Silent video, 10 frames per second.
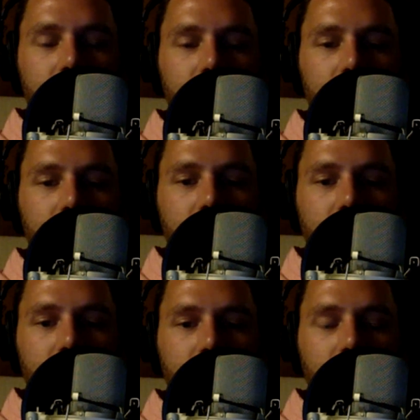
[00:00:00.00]

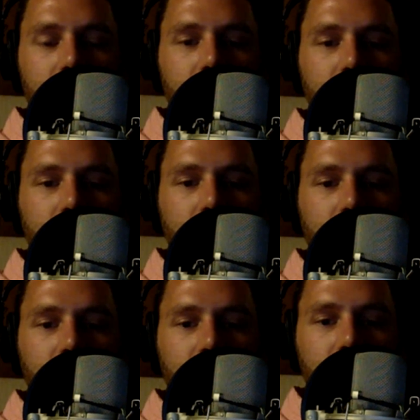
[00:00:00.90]

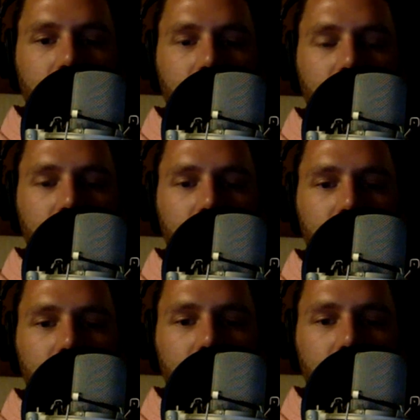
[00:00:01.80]

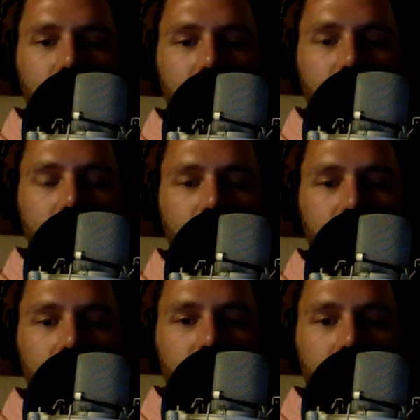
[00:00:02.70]

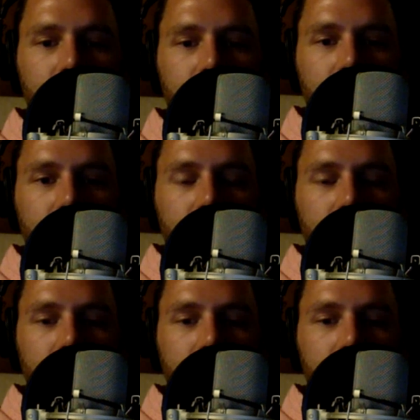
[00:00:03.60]

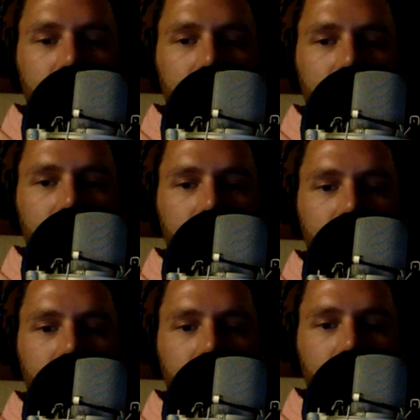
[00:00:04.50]

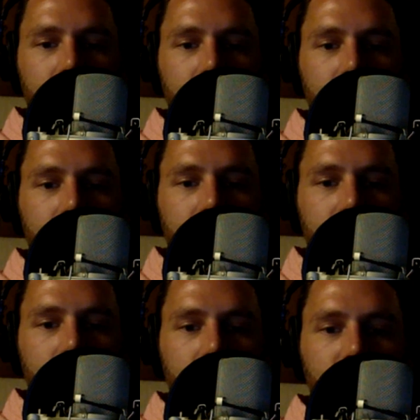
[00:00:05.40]

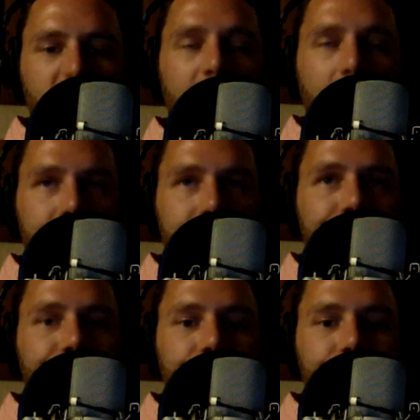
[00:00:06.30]

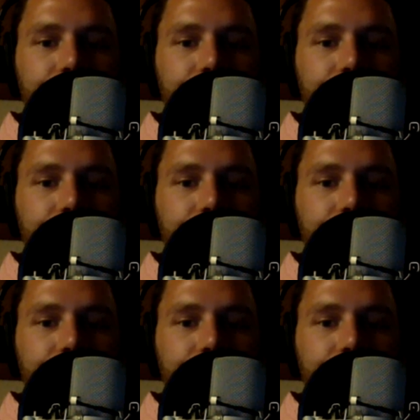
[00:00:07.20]
[no speech]